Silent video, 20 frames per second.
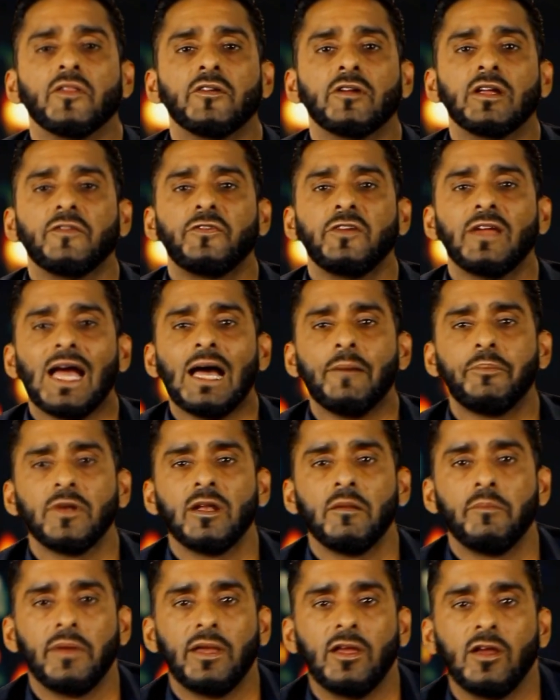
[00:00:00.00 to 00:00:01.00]
brother, if you
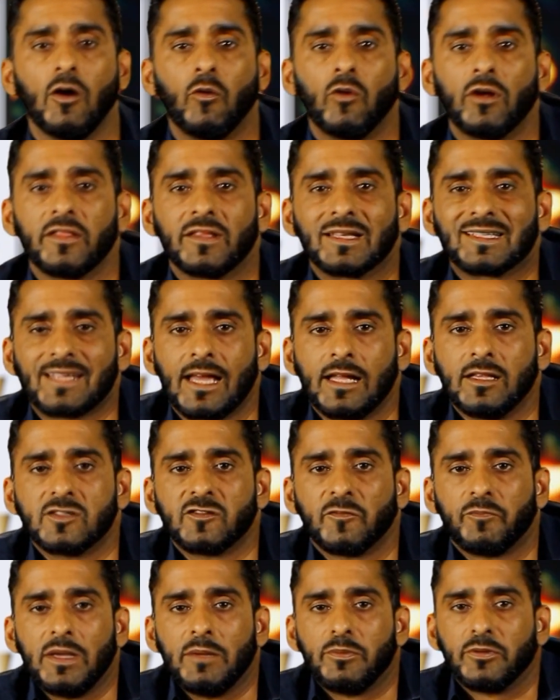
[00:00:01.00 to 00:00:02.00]
happen to be one of the
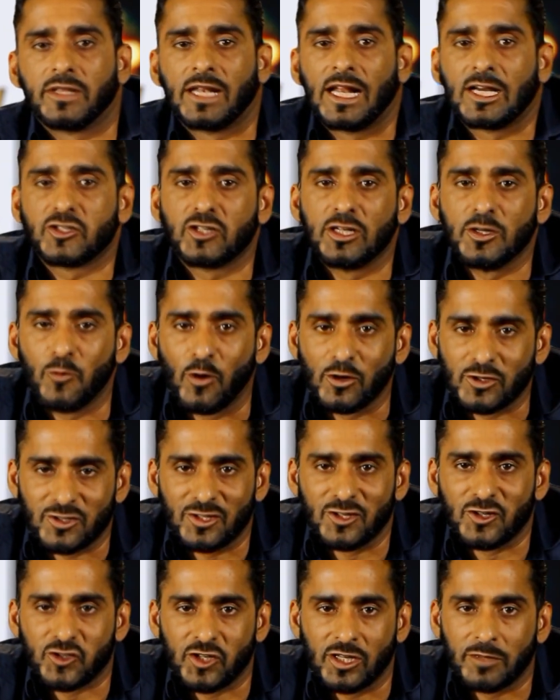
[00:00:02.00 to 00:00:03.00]
tens of people that actually
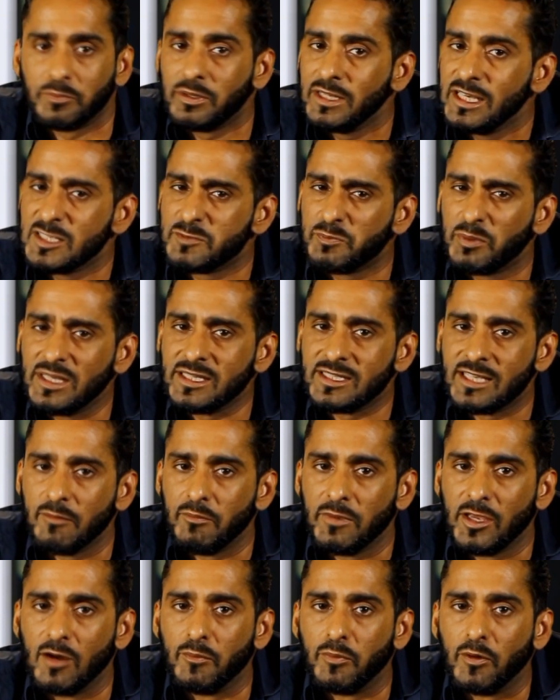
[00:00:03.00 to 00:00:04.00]
watch this, please, please
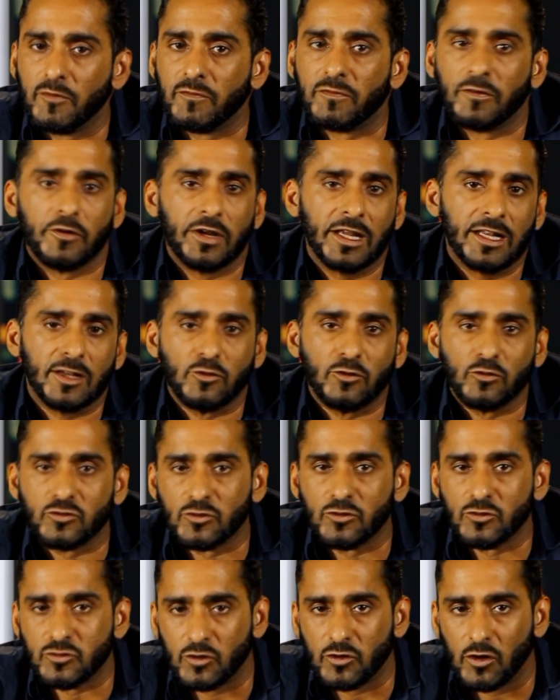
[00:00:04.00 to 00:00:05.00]
hit me up on Fareed at
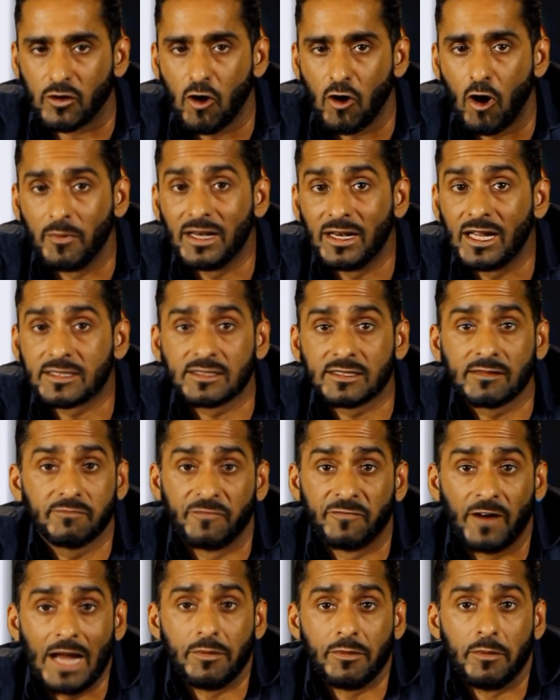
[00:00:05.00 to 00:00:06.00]
muslimusu.com and let's
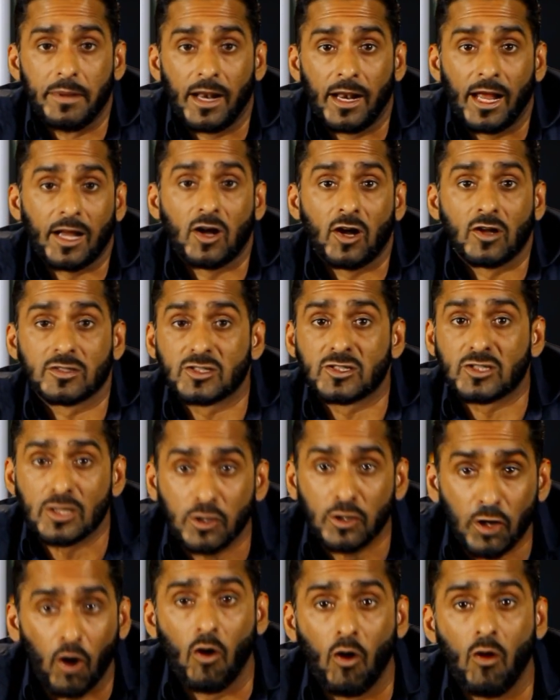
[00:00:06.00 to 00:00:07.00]
vibe a bit. I got
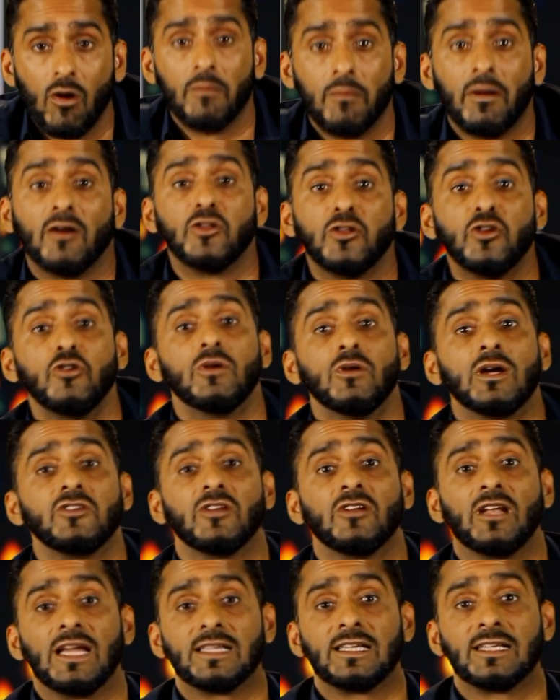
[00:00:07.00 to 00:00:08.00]
to know about you
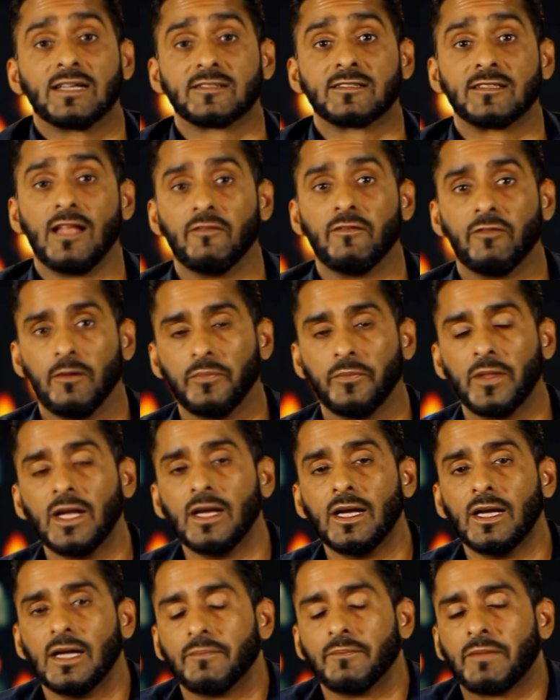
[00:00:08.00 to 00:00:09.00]
and your latex lover.
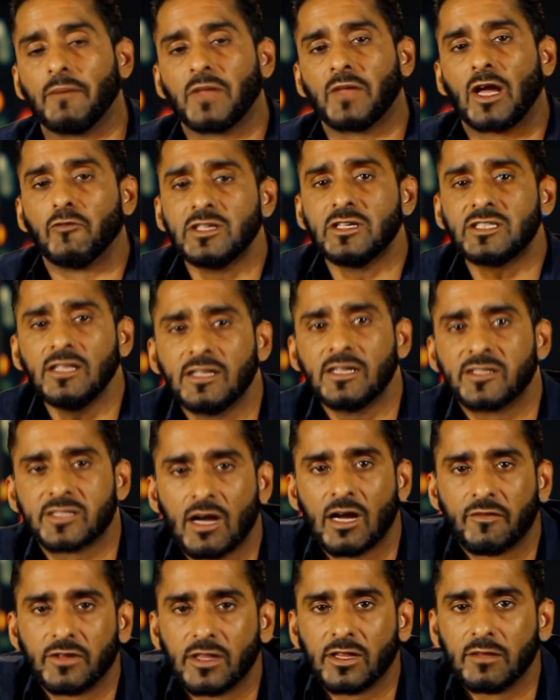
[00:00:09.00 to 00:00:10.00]
Now, I recently
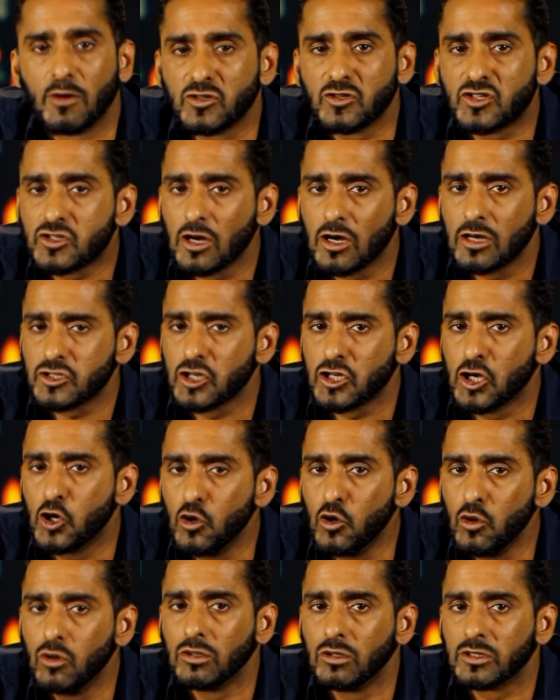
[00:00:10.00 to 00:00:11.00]
discovered the most searched
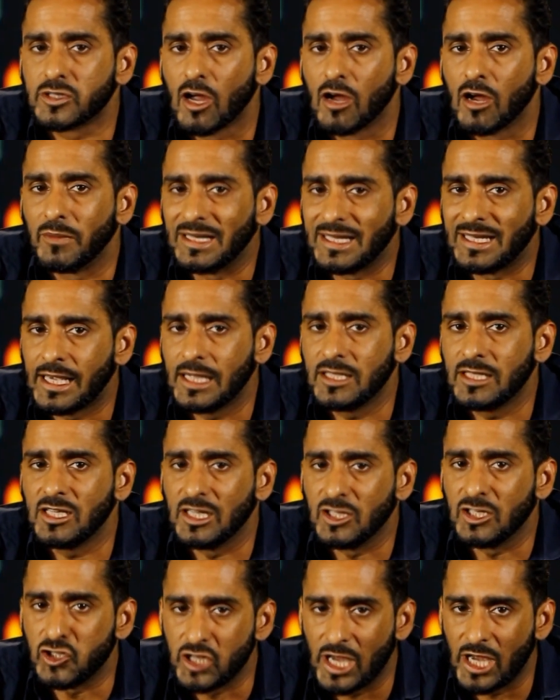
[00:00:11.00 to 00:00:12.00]
Google term in
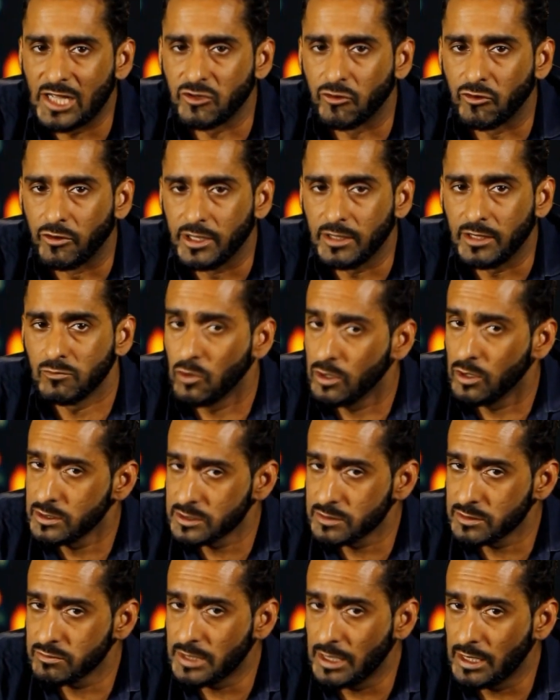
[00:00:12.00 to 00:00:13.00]
Kenya in January
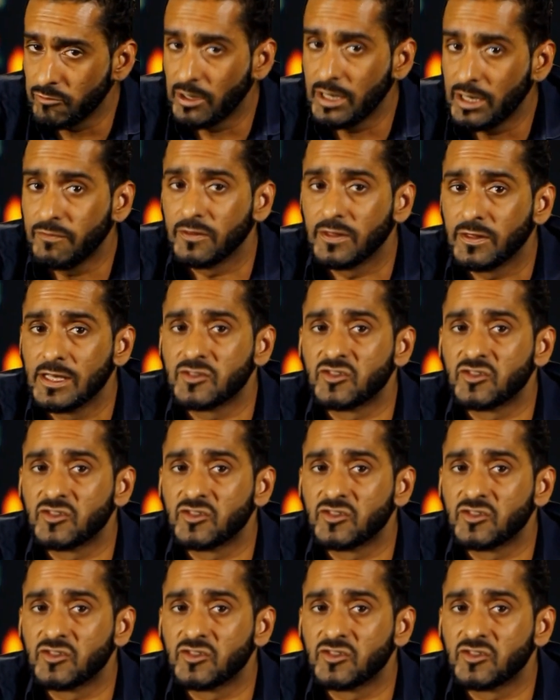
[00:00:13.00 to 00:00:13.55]
was, get ready for